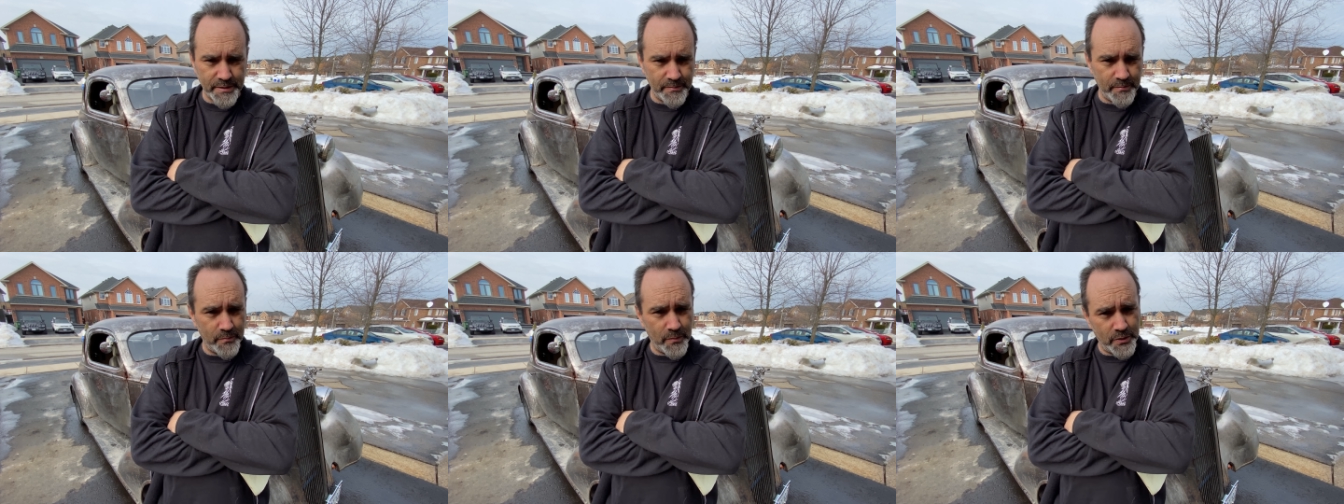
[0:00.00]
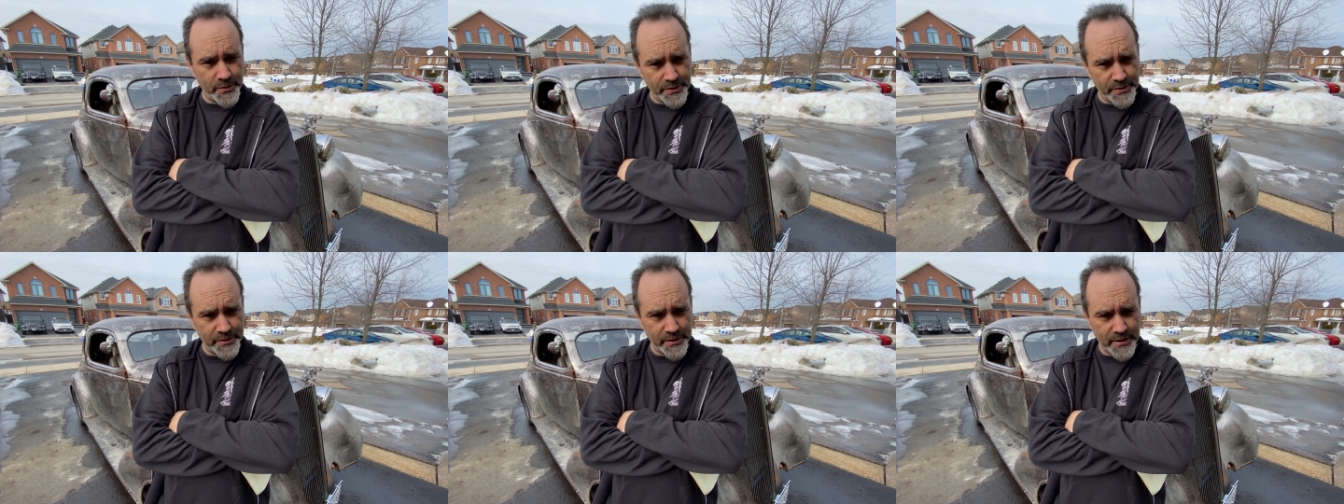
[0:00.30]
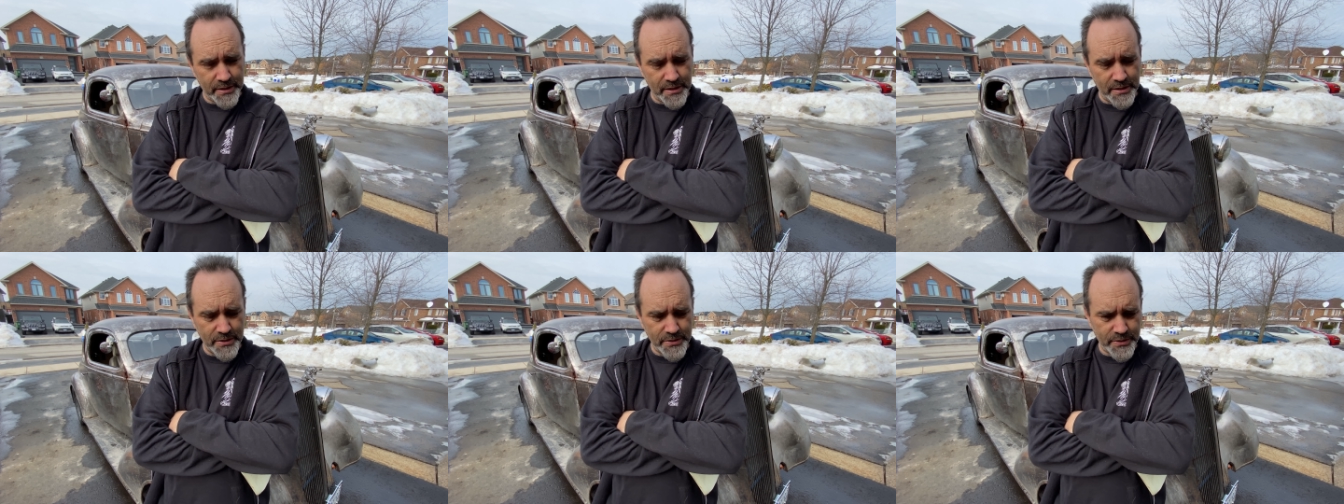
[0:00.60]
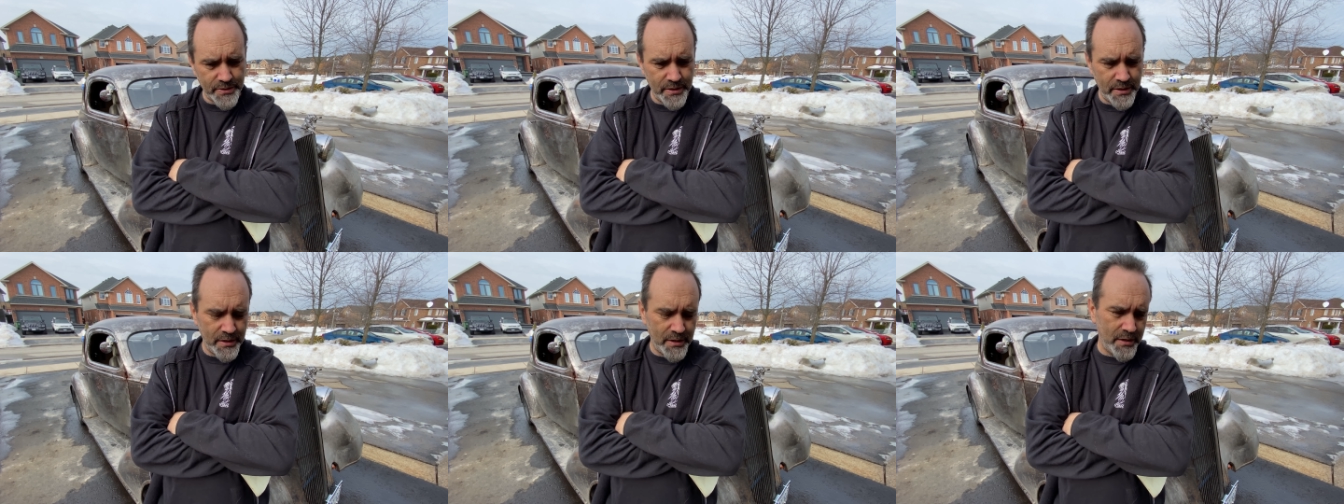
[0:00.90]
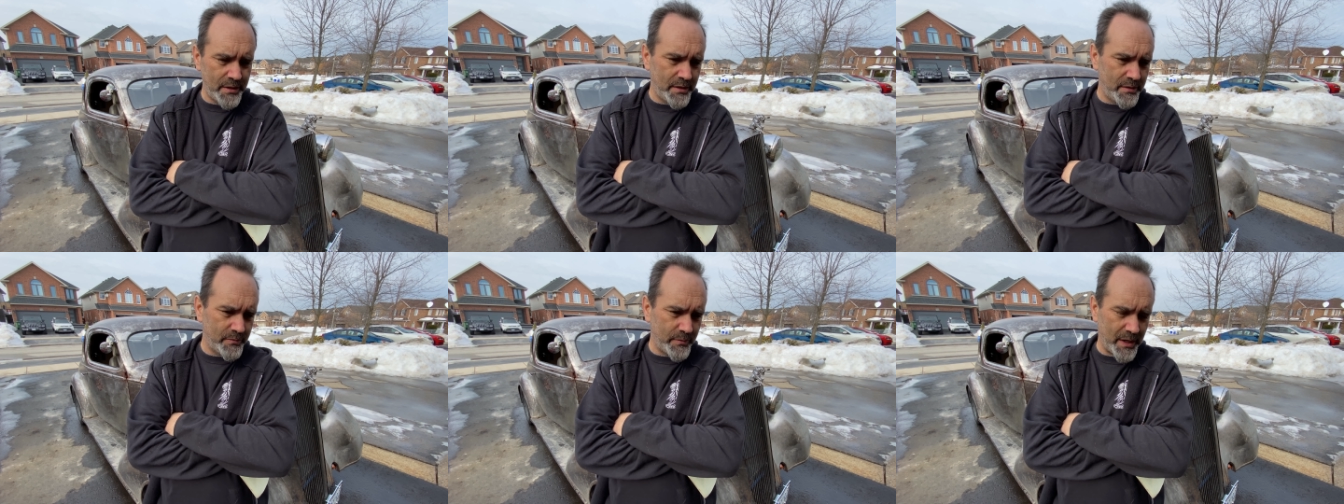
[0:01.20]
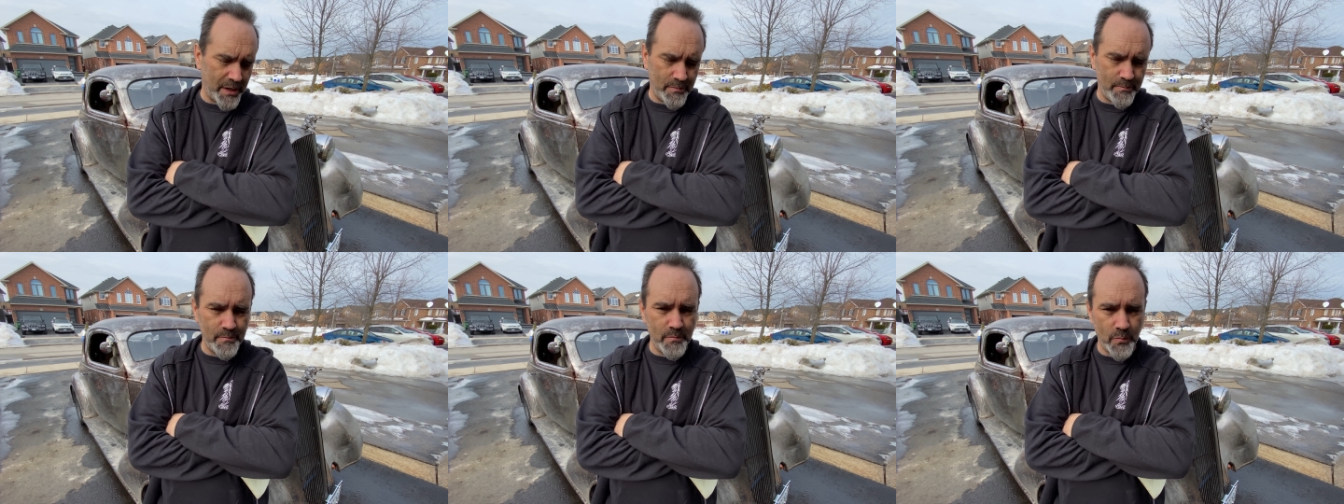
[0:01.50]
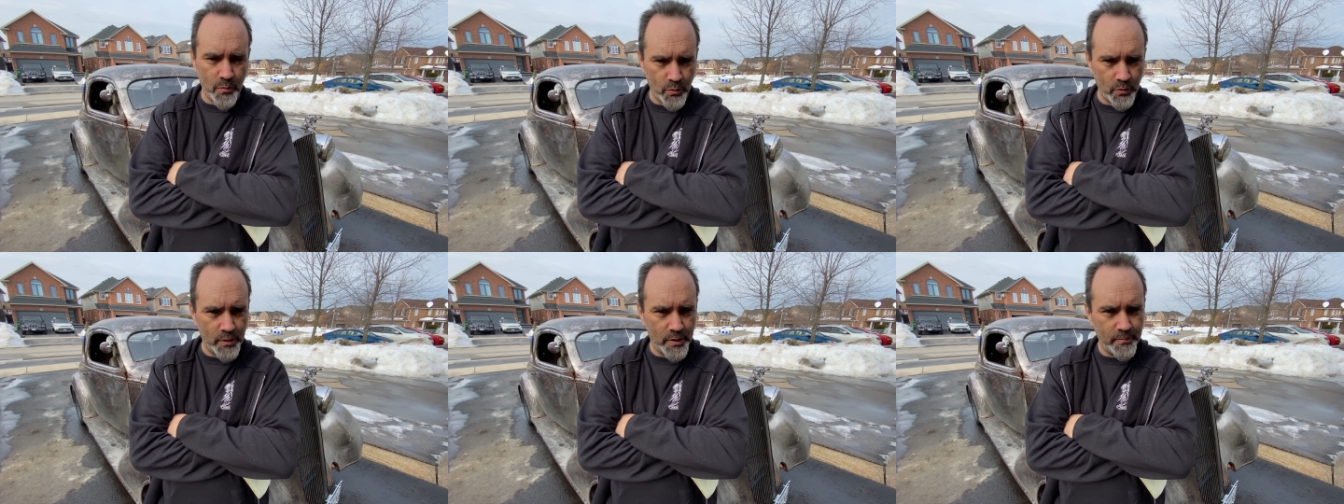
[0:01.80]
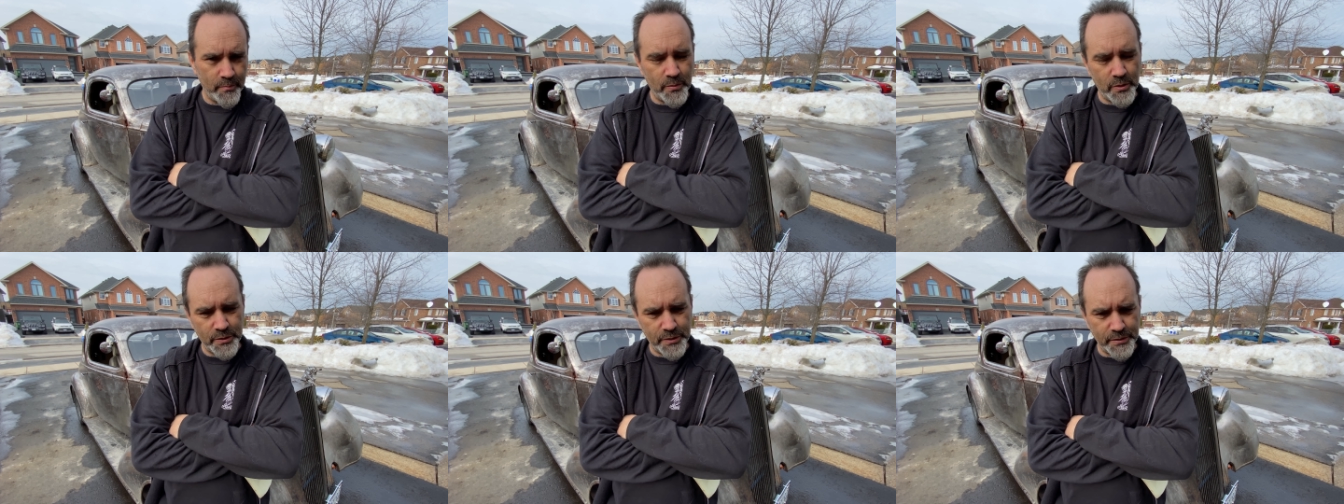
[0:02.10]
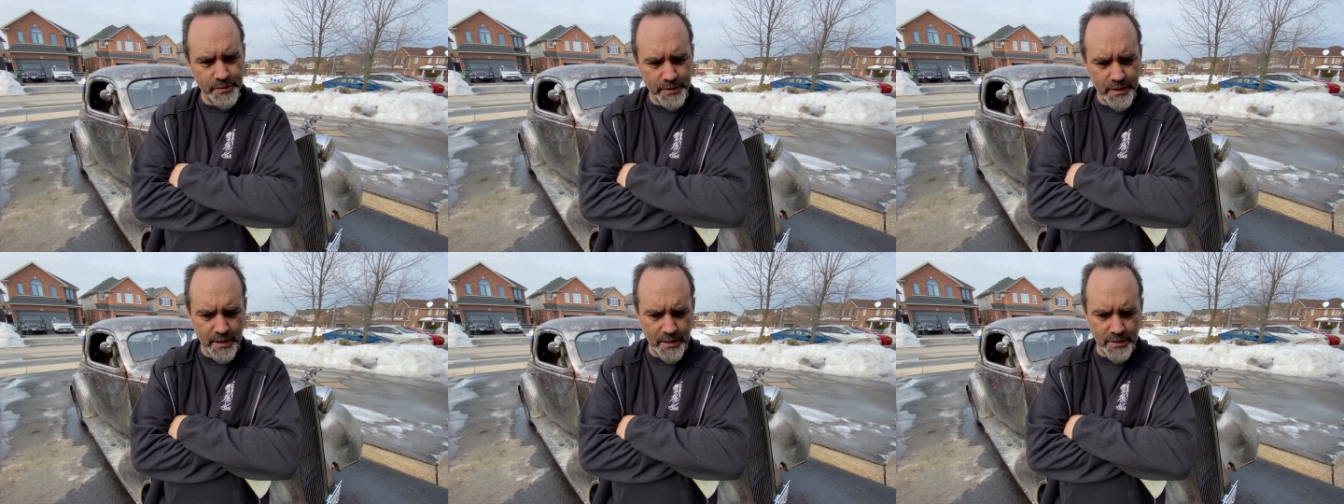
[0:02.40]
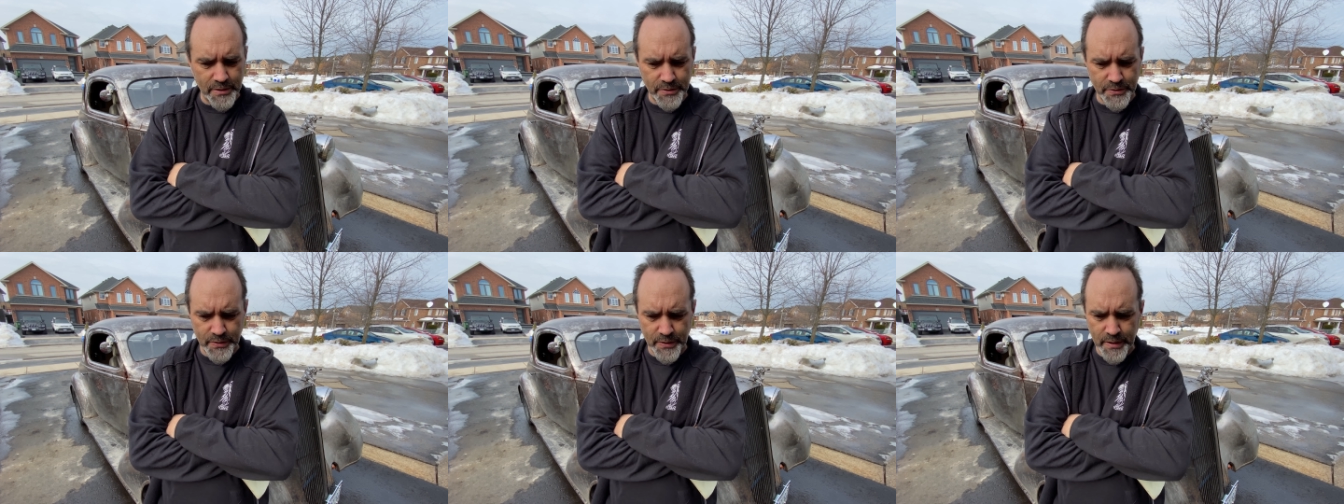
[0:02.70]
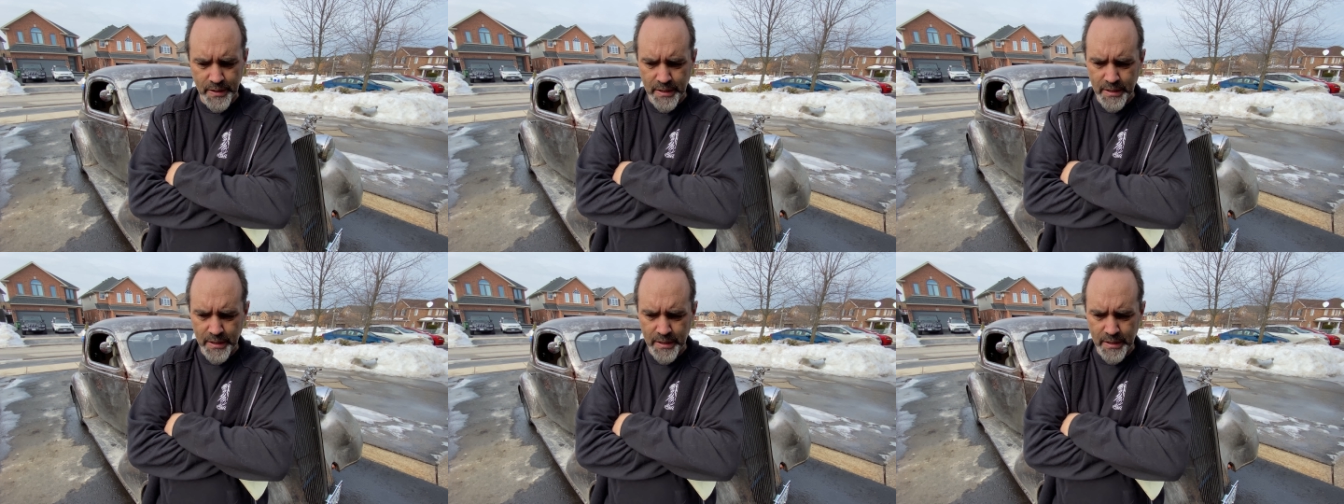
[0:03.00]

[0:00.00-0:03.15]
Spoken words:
to modern cars. Well, more modern cars.